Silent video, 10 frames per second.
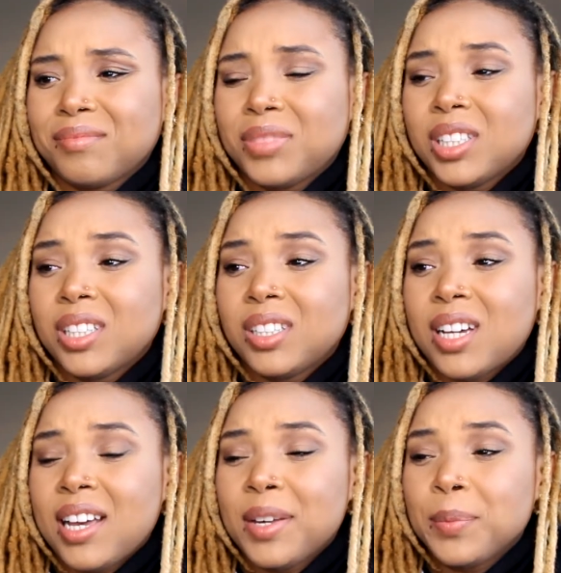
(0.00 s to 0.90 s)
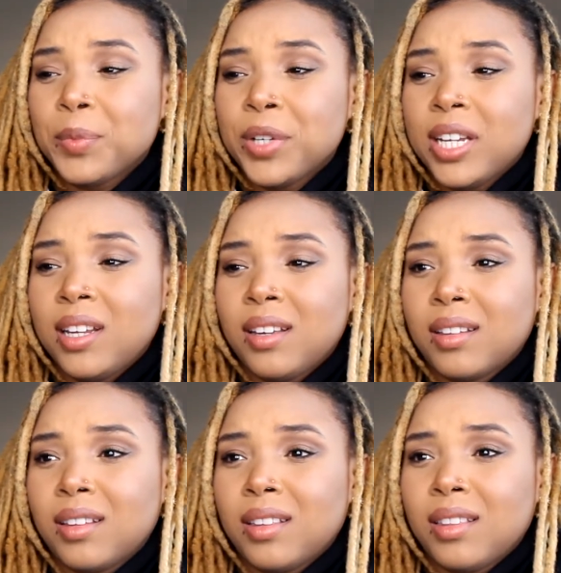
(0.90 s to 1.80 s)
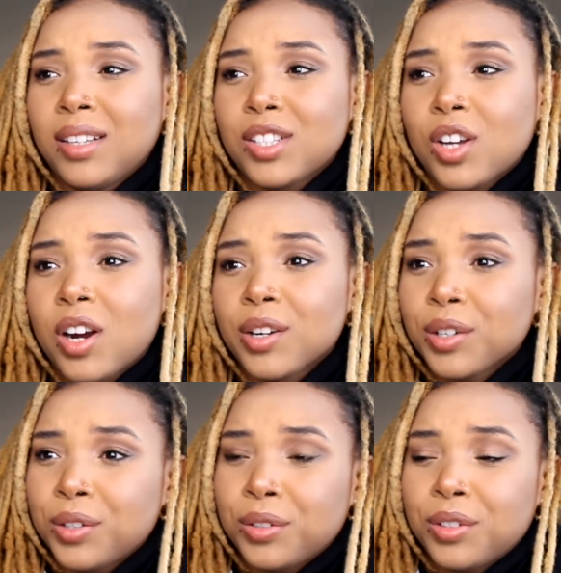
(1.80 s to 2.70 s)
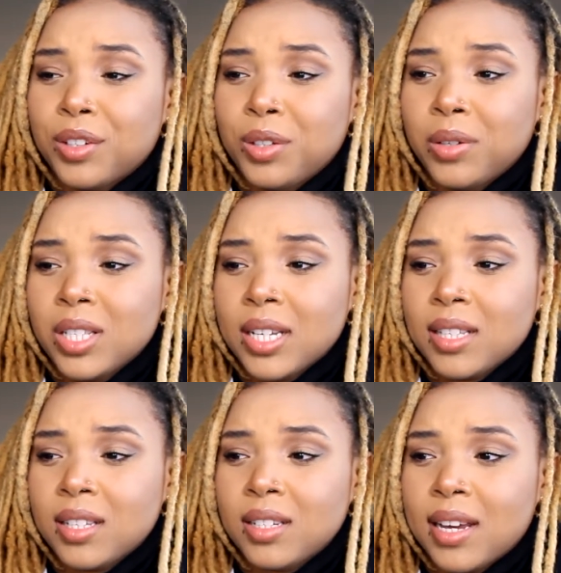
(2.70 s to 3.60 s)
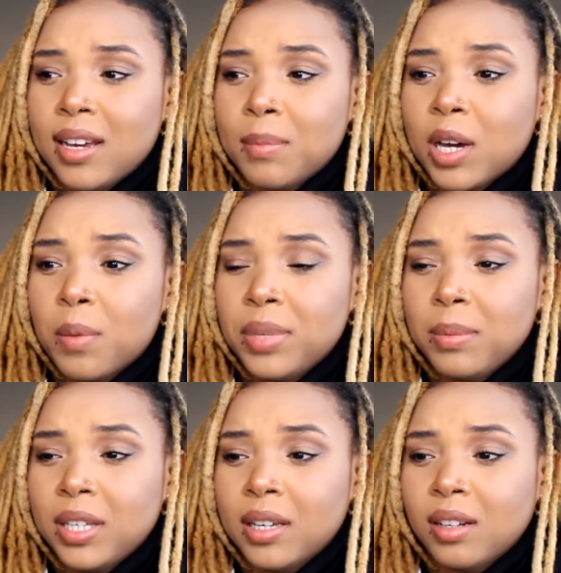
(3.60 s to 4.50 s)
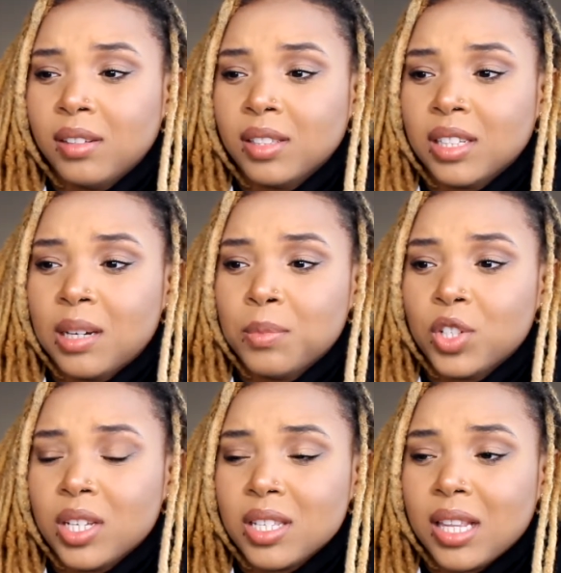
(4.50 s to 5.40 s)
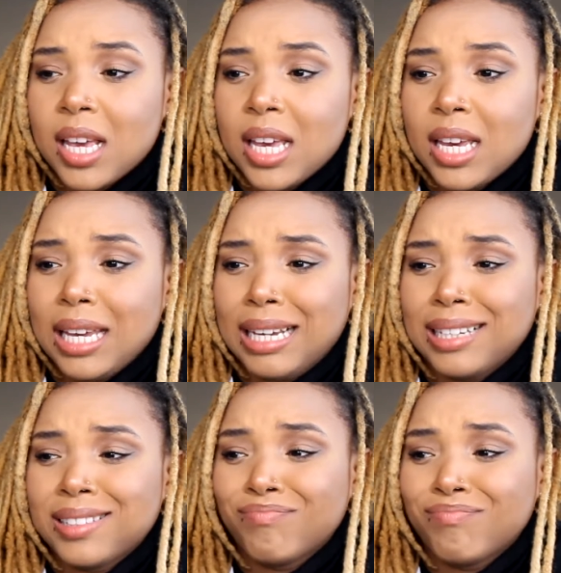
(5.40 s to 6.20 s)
Bruh, I am reading this article on USA Today about BBLs and I'm just like,